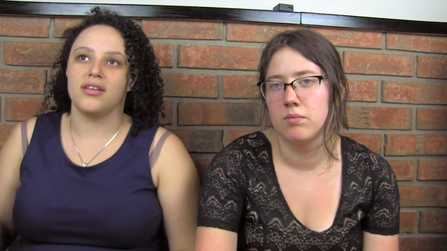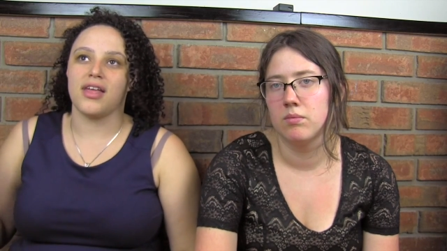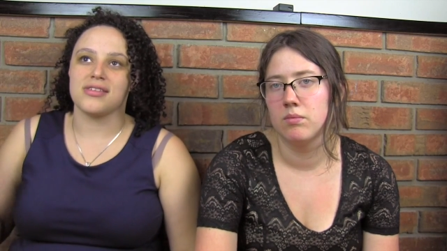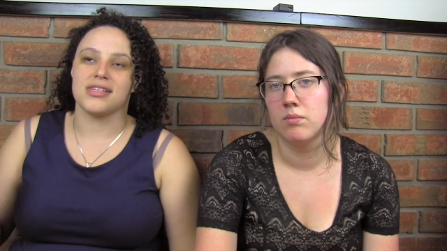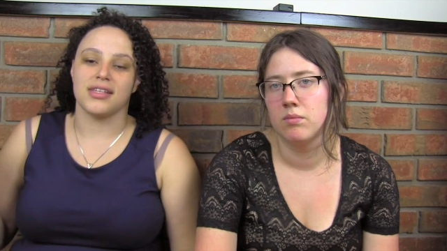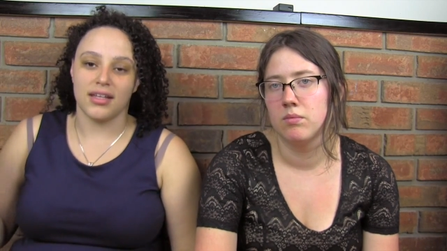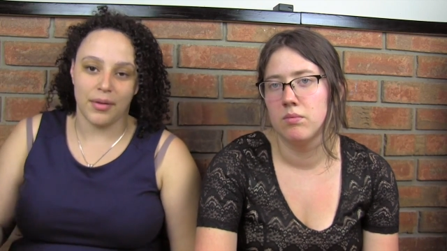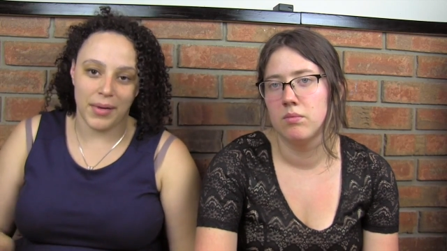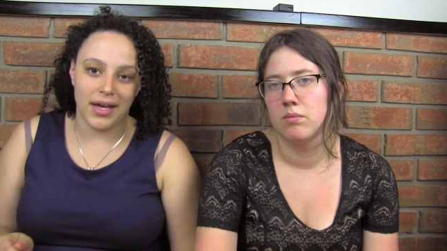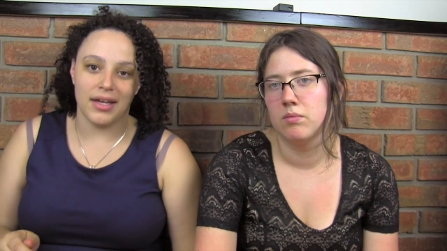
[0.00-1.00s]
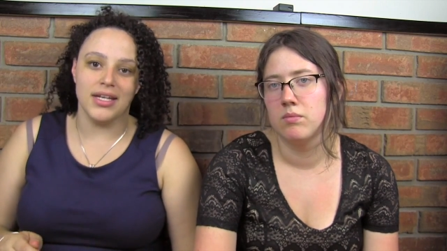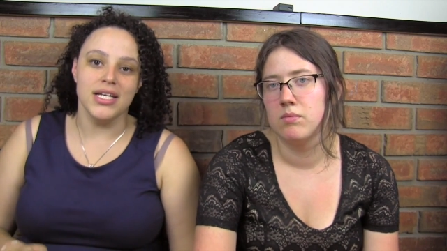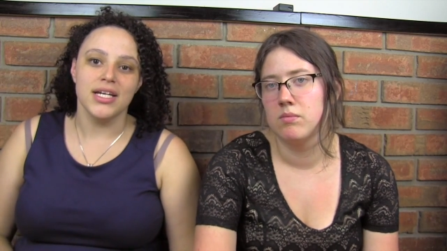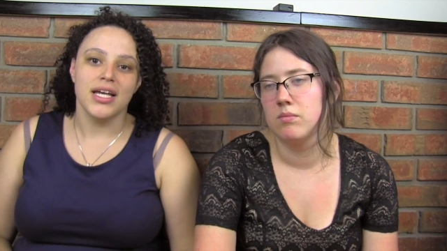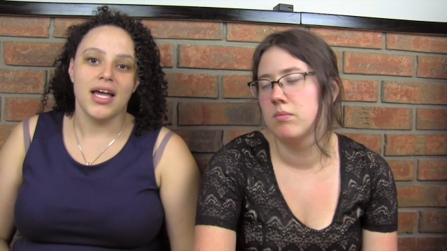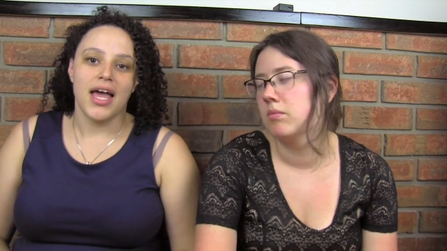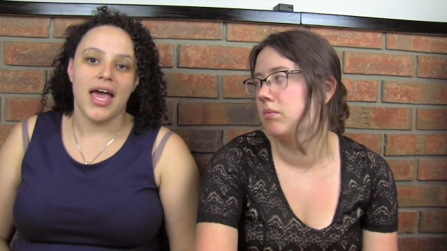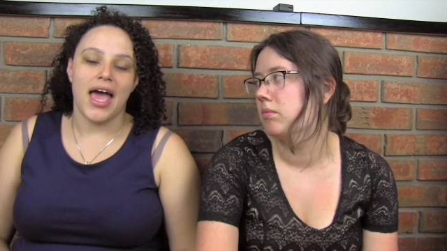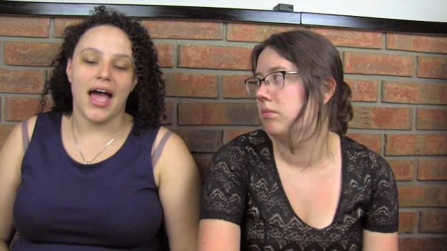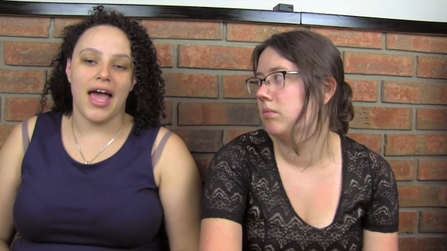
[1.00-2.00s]
Speaker 1: doesn't come in,
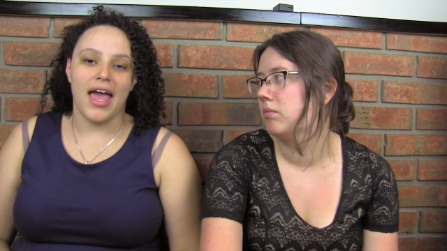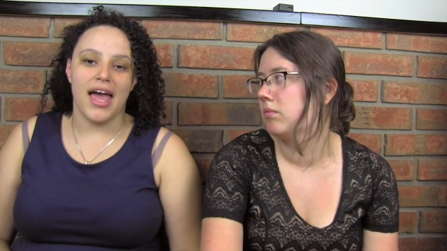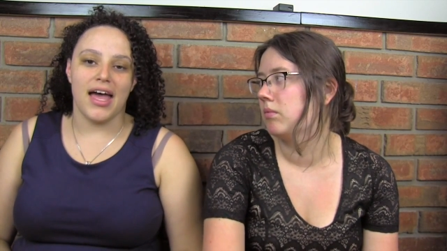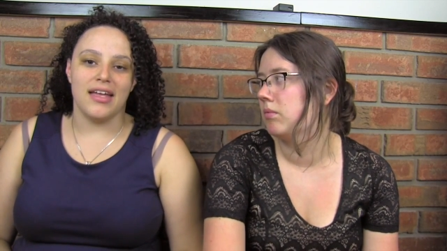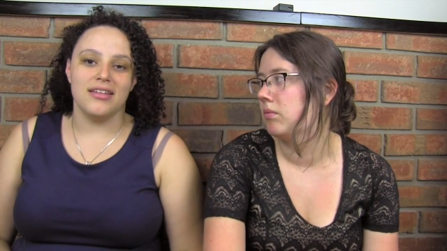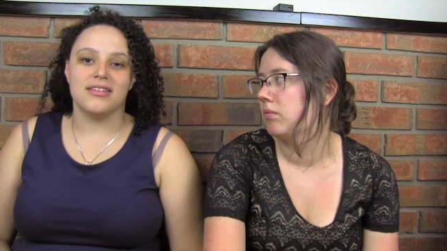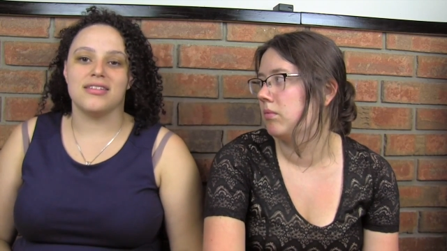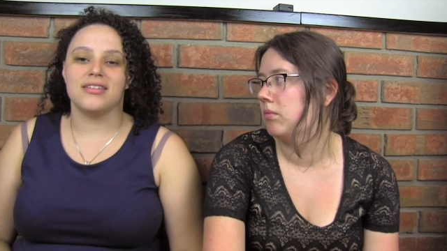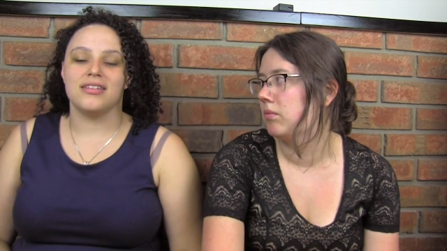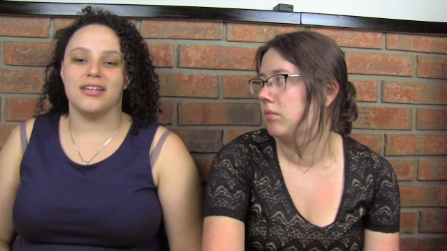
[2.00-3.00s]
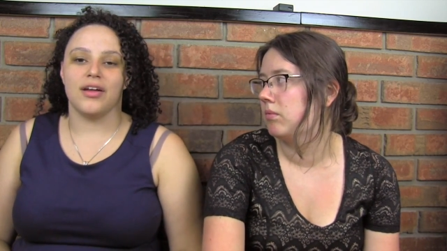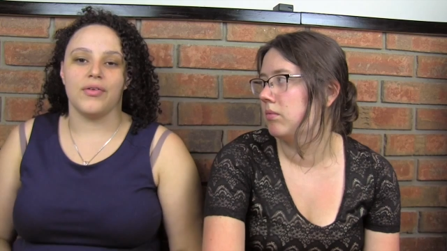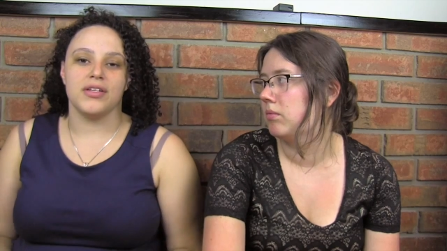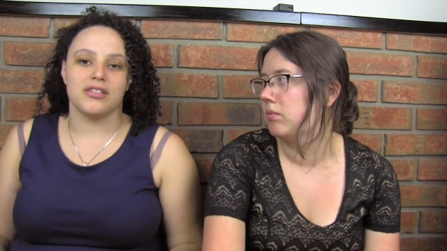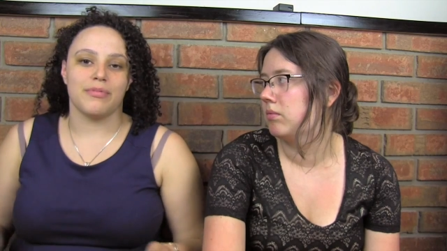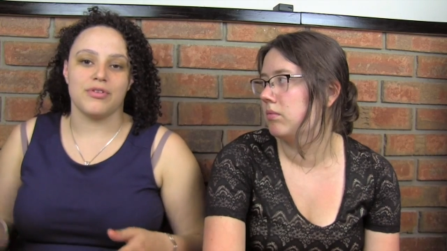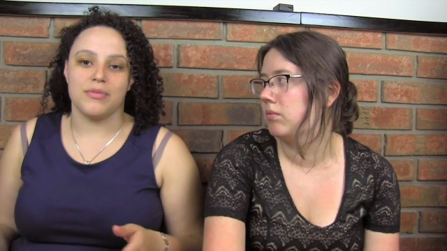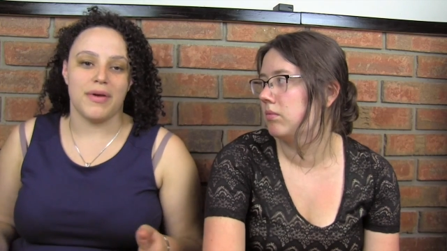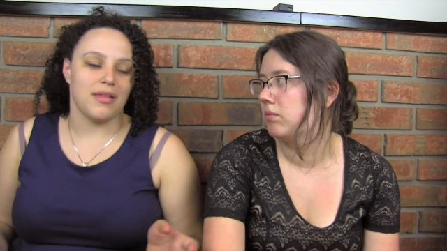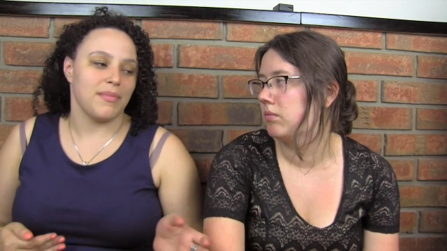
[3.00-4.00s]
and, you know, he's
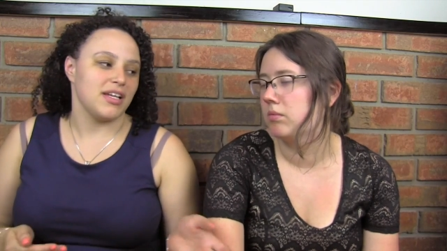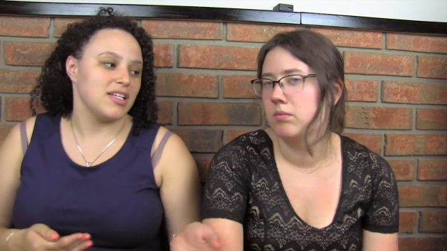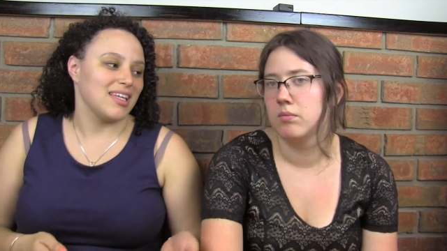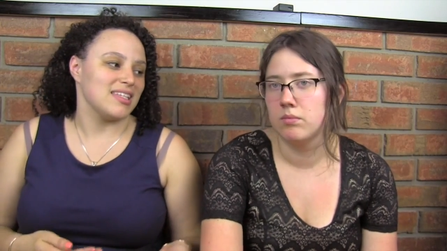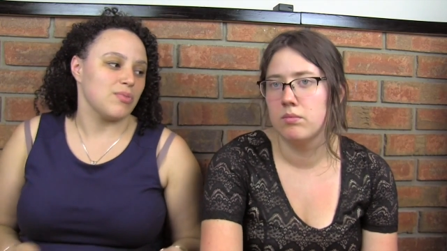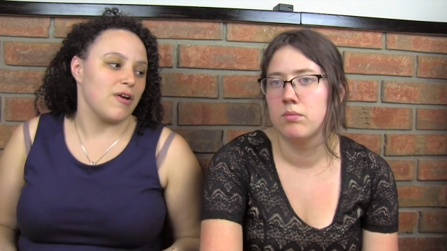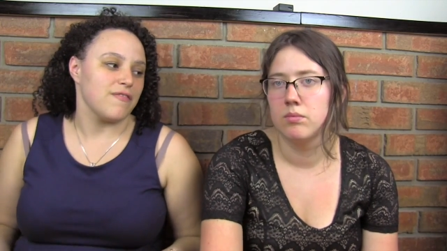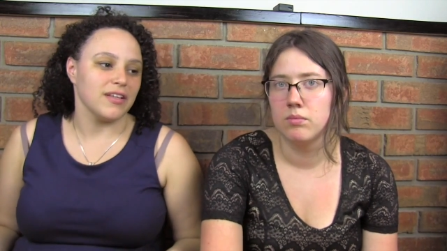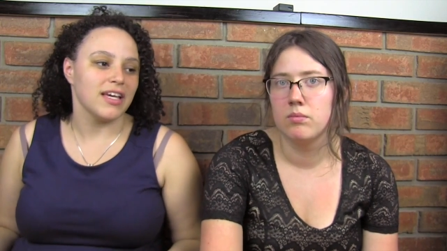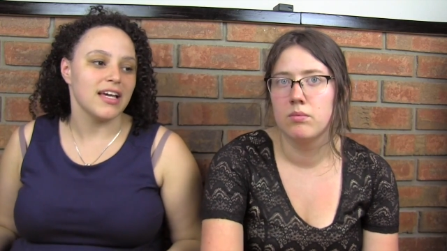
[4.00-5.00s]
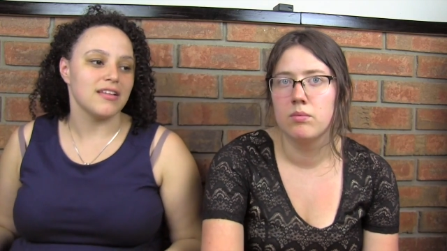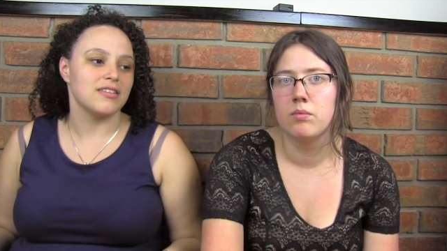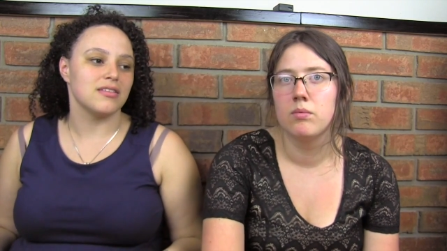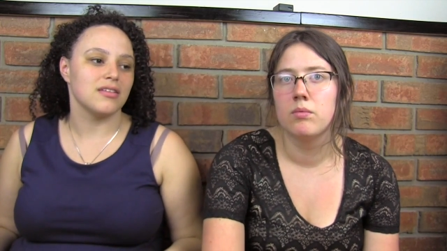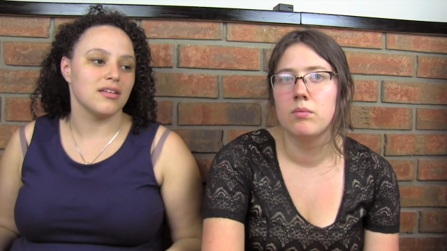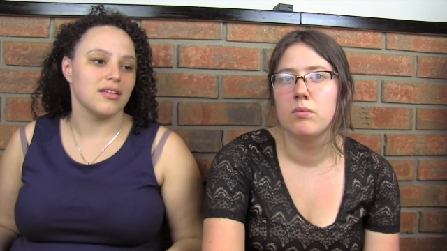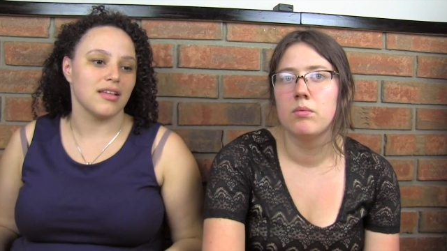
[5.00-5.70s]
supposed to pay the money to his wife and kids,